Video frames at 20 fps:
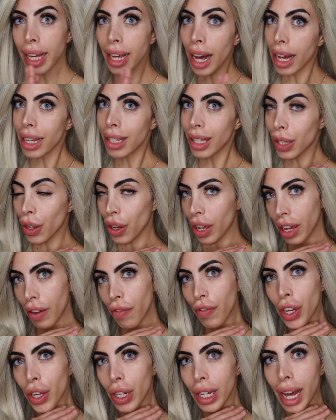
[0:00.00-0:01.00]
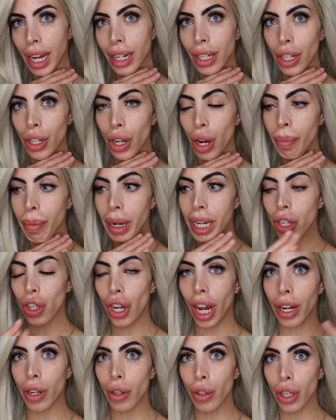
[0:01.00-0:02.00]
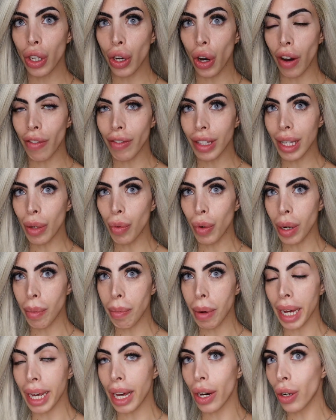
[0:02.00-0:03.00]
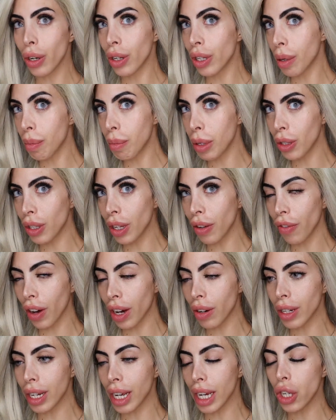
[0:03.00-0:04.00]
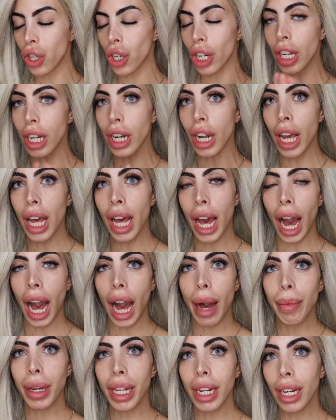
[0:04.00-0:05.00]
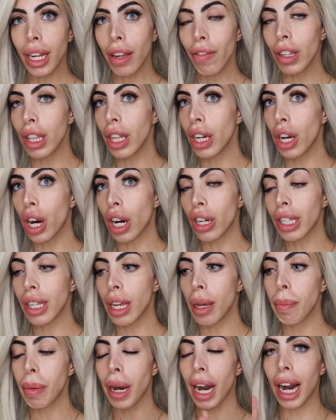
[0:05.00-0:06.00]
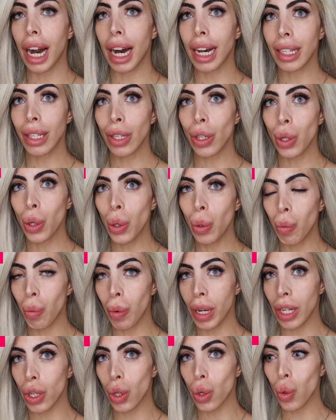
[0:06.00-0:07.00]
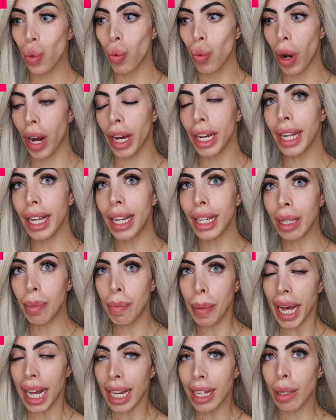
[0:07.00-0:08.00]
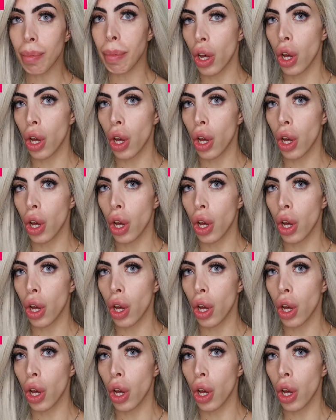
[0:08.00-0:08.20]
guys, so if you landed on my channel, you obviously want to buy a Huda Beauty foundation. I'm going to give you the gossip as to which one is best,